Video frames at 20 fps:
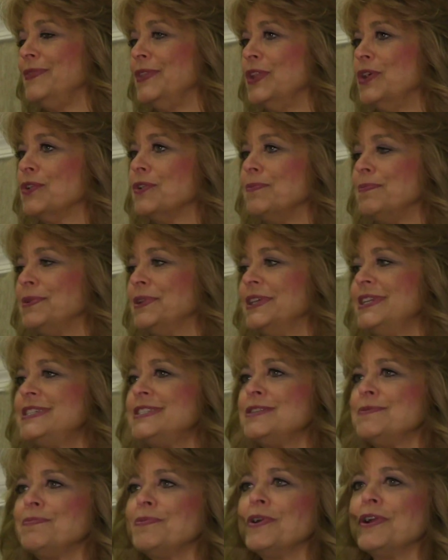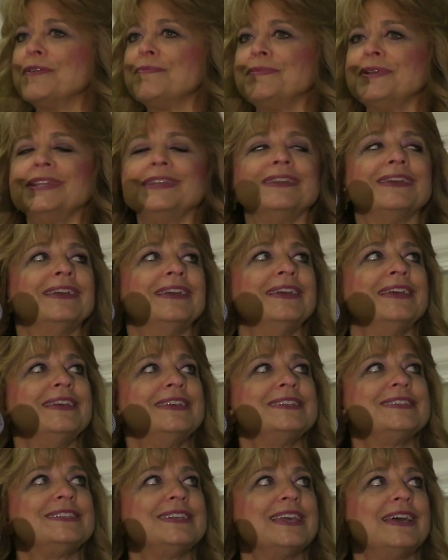local police department
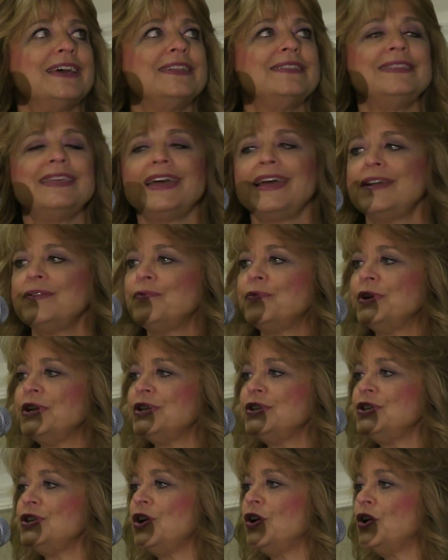said that when